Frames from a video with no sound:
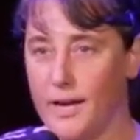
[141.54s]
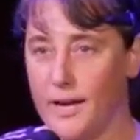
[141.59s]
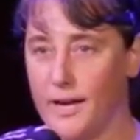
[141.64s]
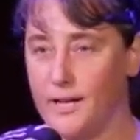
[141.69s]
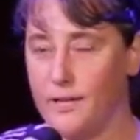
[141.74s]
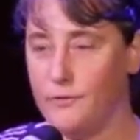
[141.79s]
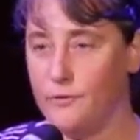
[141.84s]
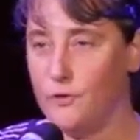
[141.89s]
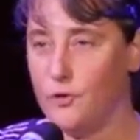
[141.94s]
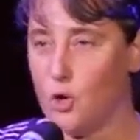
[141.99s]

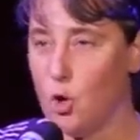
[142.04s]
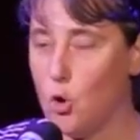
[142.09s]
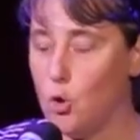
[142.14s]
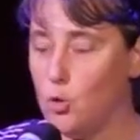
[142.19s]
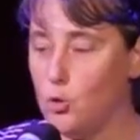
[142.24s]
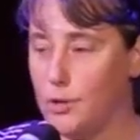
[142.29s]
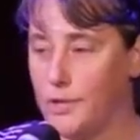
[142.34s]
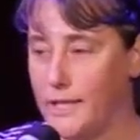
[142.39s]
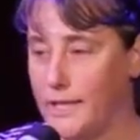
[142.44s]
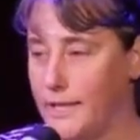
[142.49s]
kind of
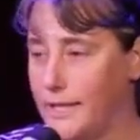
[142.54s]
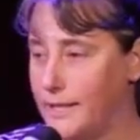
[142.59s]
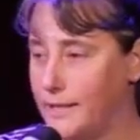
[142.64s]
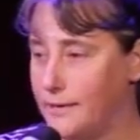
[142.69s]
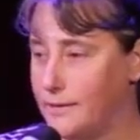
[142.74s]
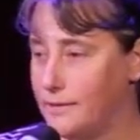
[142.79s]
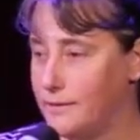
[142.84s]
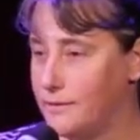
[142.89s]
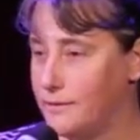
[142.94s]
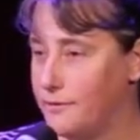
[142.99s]

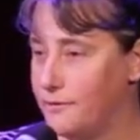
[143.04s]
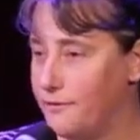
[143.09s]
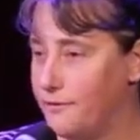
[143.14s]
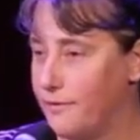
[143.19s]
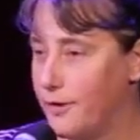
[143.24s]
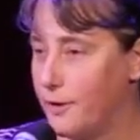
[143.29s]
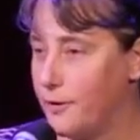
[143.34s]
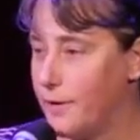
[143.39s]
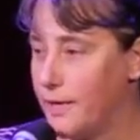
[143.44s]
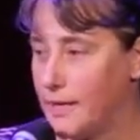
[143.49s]
Tolkien
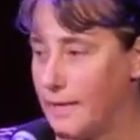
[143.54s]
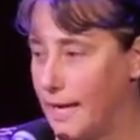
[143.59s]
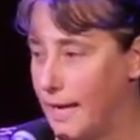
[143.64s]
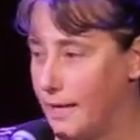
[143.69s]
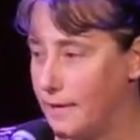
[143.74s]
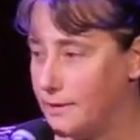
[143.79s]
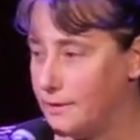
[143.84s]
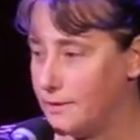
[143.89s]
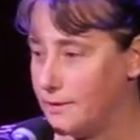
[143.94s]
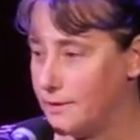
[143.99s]

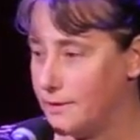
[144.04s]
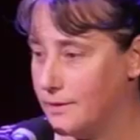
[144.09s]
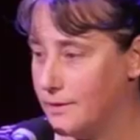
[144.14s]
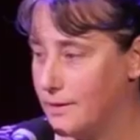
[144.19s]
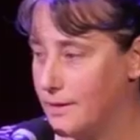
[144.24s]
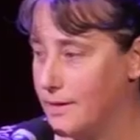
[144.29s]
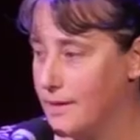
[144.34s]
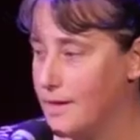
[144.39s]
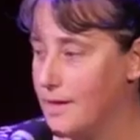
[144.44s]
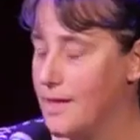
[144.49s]
fairyland.
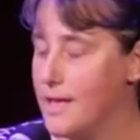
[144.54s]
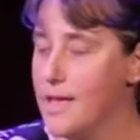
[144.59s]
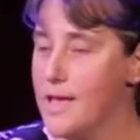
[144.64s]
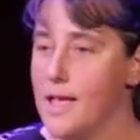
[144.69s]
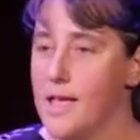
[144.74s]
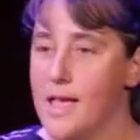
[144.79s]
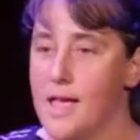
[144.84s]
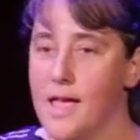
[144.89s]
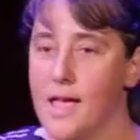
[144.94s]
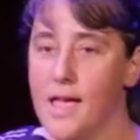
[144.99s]

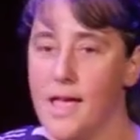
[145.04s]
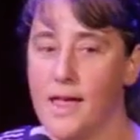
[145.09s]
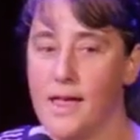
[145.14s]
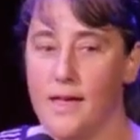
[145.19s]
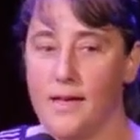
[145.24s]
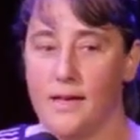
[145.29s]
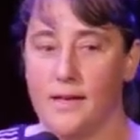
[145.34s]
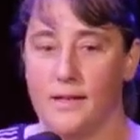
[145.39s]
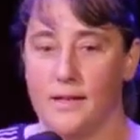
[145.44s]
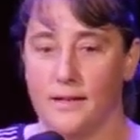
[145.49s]

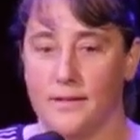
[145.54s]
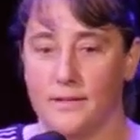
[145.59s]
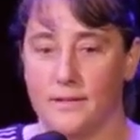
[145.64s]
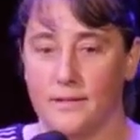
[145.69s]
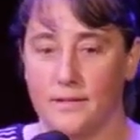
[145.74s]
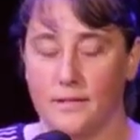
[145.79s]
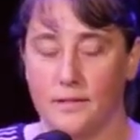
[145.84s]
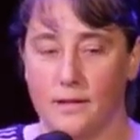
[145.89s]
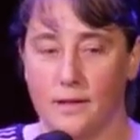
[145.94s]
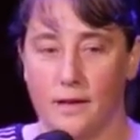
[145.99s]

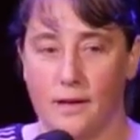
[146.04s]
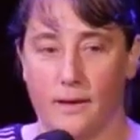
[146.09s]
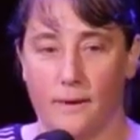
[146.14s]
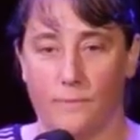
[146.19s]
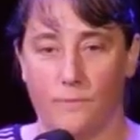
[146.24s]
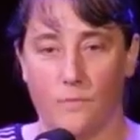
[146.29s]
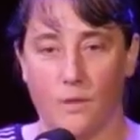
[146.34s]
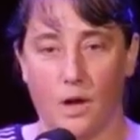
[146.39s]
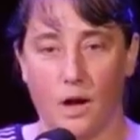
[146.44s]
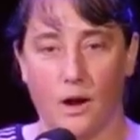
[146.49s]
And
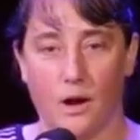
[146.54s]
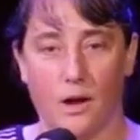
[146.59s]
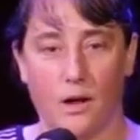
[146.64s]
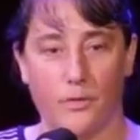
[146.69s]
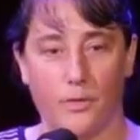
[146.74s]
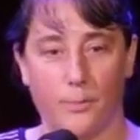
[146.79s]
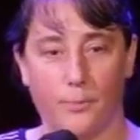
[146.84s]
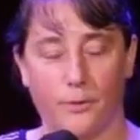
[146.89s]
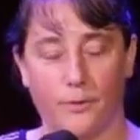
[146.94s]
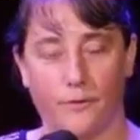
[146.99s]

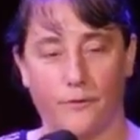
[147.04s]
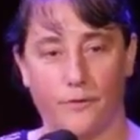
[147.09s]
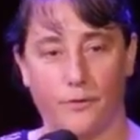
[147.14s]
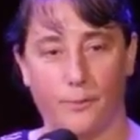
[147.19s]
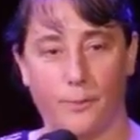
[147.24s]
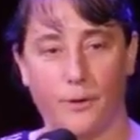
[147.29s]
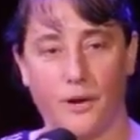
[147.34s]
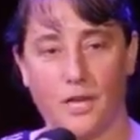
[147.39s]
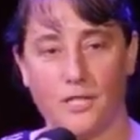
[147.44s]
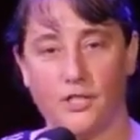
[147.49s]

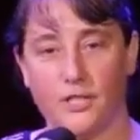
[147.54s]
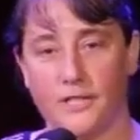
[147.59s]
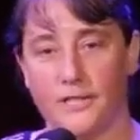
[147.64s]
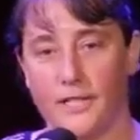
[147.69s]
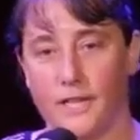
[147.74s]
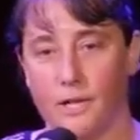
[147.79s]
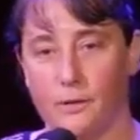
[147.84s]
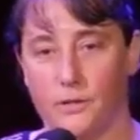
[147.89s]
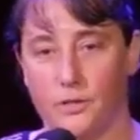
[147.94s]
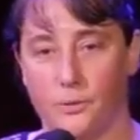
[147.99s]
the
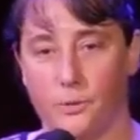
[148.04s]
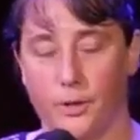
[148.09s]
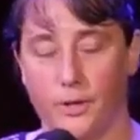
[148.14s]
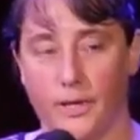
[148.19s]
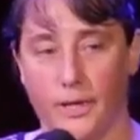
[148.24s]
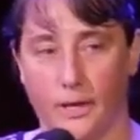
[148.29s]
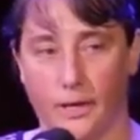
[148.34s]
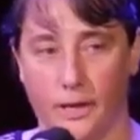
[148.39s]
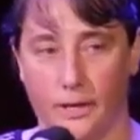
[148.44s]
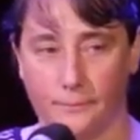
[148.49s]
project that I was
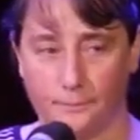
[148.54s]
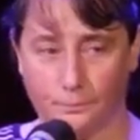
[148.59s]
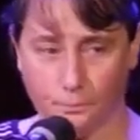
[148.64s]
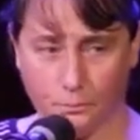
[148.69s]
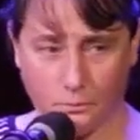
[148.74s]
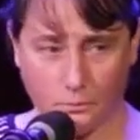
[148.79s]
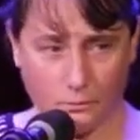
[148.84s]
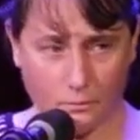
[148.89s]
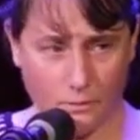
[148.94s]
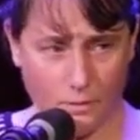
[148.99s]
working
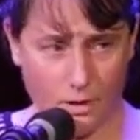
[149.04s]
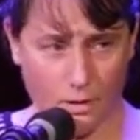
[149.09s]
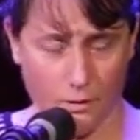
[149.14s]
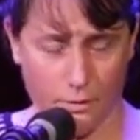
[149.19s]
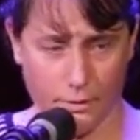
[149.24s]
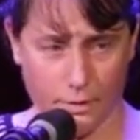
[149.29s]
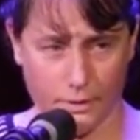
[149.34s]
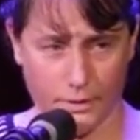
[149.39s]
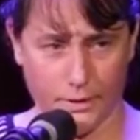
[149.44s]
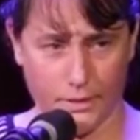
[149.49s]
on,
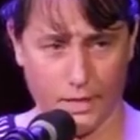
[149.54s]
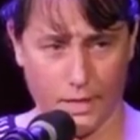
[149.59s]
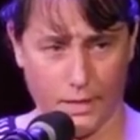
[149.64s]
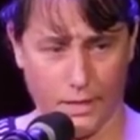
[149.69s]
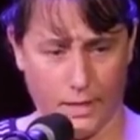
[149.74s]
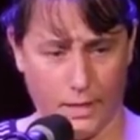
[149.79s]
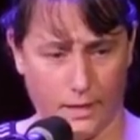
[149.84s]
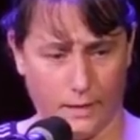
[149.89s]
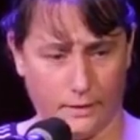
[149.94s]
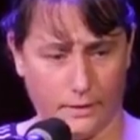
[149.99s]
we were
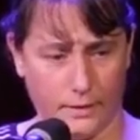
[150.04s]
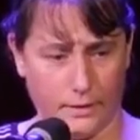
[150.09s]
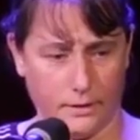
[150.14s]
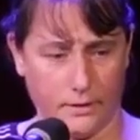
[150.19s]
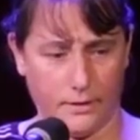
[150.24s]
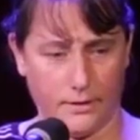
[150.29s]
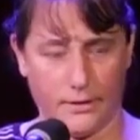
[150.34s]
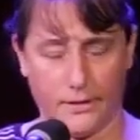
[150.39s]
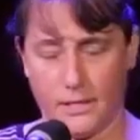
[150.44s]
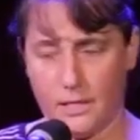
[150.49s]
studying
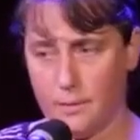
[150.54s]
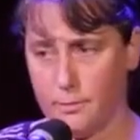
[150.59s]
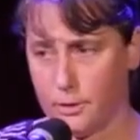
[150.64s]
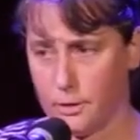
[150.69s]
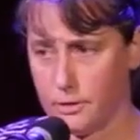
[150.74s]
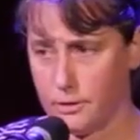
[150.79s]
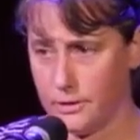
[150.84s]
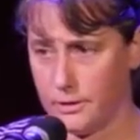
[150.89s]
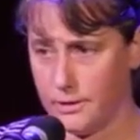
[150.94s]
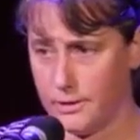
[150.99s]
little
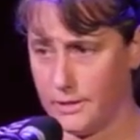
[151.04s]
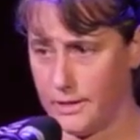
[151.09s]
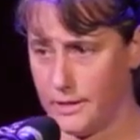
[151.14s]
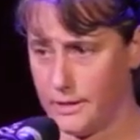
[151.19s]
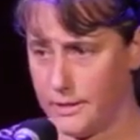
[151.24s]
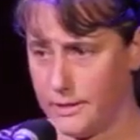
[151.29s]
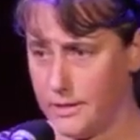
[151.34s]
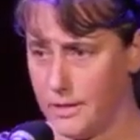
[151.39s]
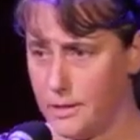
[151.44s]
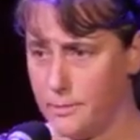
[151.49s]
seabirds,
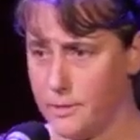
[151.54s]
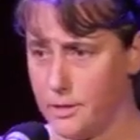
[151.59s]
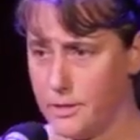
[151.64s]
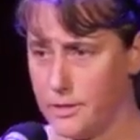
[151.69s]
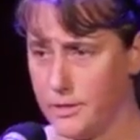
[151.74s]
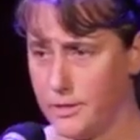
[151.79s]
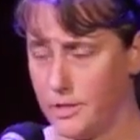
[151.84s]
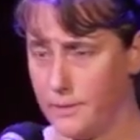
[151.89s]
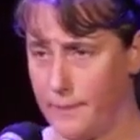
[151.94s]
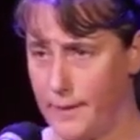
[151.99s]
and the
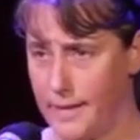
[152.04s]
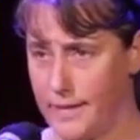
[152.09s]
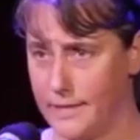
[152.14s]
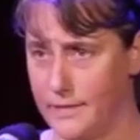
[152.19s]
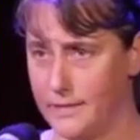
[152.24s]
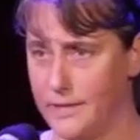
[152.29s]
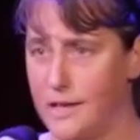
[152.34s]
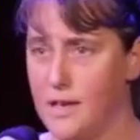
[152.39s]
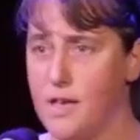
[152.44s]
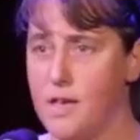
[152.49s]
seabirds
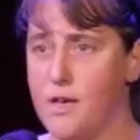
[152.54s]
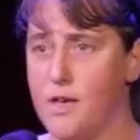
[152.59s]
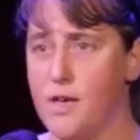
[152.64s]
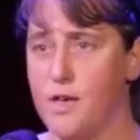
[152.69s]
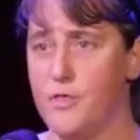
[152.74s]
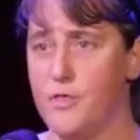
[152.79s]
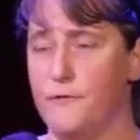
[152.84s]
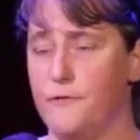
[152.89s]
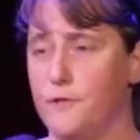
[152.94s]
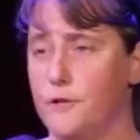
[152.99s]
spend
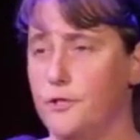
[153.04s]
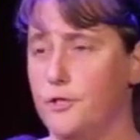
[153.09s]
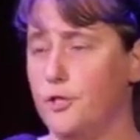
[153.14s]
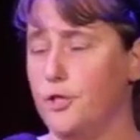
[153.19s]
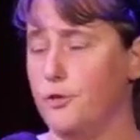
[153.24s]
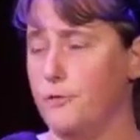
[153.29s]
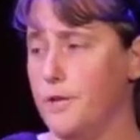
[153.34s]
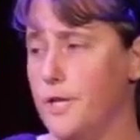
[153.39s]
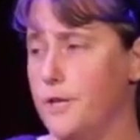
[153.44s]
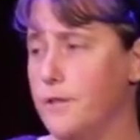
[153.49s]
the
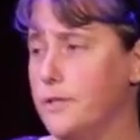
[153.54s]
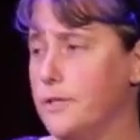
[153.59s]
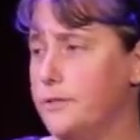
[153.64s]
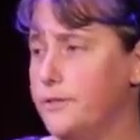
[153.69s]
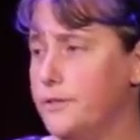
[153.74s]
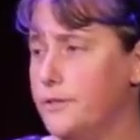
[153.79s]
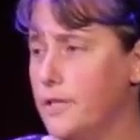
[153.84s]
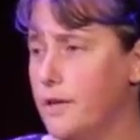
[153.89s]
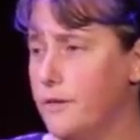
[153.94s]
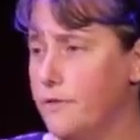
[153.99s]
first 3
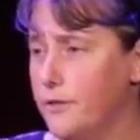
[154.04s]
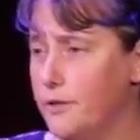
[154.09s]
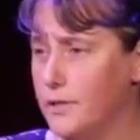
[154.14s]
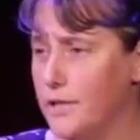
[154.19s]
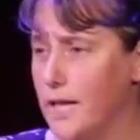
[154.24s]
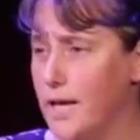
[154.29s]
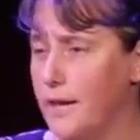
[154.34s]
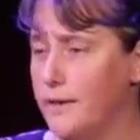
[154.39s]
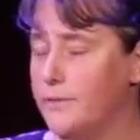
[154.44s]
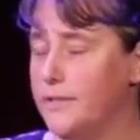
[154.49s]
years of
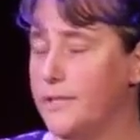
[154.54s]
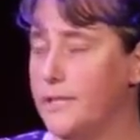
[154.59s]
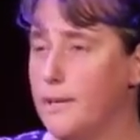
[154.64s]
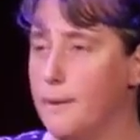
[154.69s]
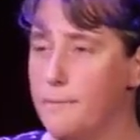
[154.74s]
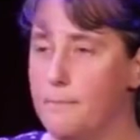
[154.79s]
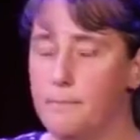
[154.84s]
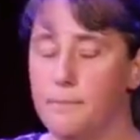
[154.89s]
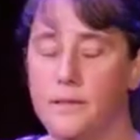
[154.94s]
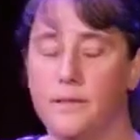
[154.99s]
their lives
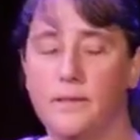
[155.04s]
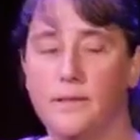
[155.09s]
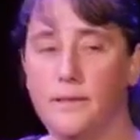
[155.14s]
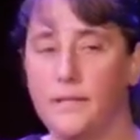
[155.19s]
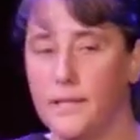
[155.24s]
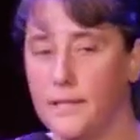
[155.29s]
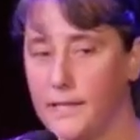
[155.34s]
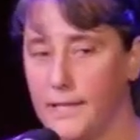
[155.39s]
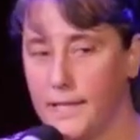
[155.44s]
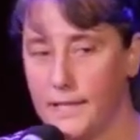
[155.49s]

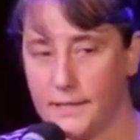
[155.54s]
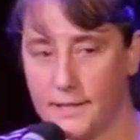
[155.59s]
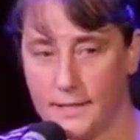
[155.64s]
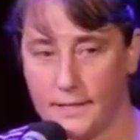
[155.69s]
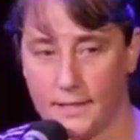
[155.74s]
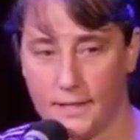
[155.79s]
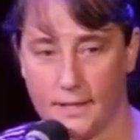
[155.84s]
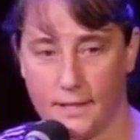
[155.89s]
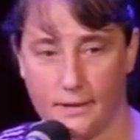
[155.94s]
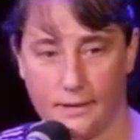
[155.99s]
completely at
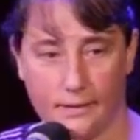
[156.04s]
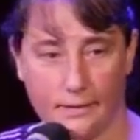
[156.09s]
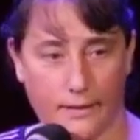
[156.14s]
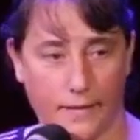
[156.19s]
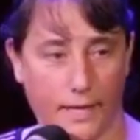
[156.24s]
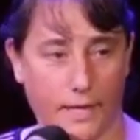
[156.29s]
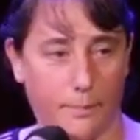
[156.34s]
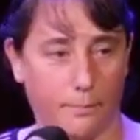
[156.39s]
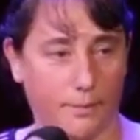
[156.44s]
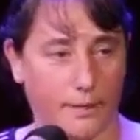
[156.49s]
sea.
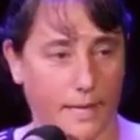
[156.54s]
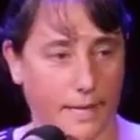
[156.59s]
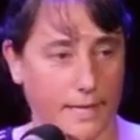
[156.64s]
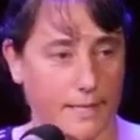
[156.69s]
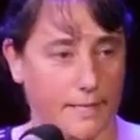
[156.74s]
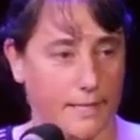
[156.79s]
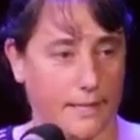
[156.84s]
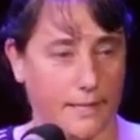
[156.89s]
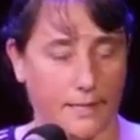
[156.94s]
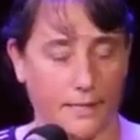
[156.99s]
They eat
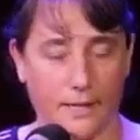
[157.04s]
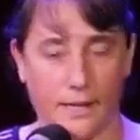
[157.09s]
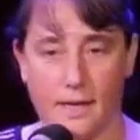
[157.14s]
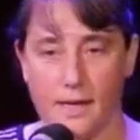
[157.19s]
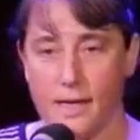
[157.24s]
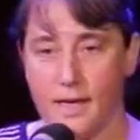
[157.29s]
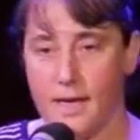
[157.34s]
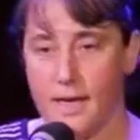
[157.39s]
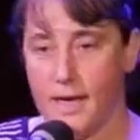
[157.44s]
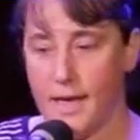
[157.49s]
plankton,
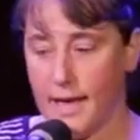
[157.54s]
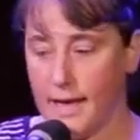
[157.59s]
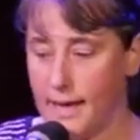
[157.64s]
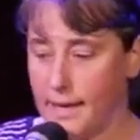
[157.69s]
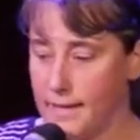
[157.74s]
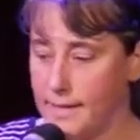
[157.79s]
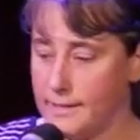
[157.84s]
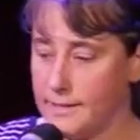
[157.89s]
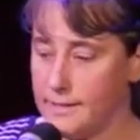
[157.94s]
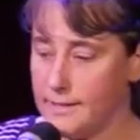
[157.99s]

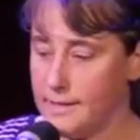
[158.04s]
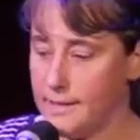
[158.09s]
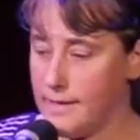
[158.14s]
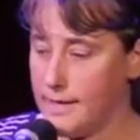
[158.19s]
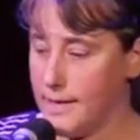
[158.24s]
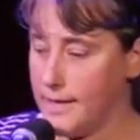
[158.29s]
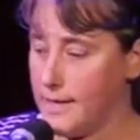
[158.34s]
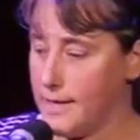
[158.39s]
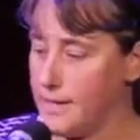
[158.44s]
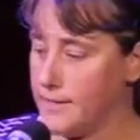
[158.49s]
and
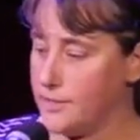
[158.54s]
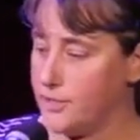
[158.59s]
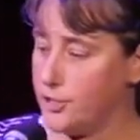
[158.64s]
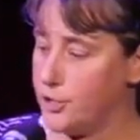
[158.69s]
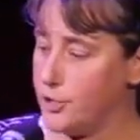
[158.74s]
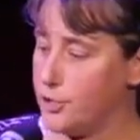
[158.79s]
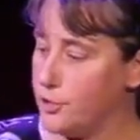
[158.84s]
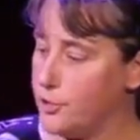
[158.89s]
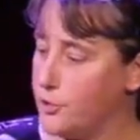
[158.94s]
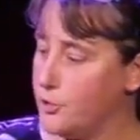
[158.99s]
they
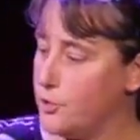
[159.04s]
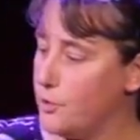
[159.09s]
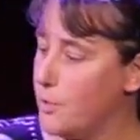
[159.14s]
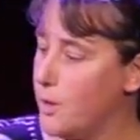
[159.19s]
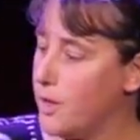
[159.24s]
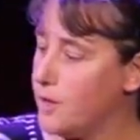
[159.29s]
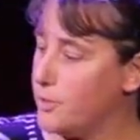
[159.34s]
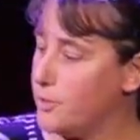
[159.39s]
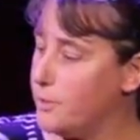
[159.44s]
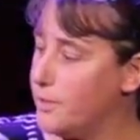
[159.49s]
stir the
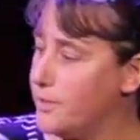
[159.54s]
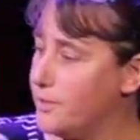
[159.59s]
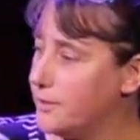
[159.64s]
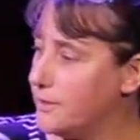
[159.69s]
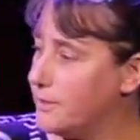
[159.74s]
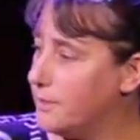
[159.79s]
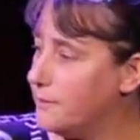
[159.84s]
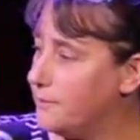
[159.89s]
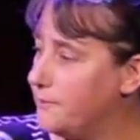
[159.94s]
water with their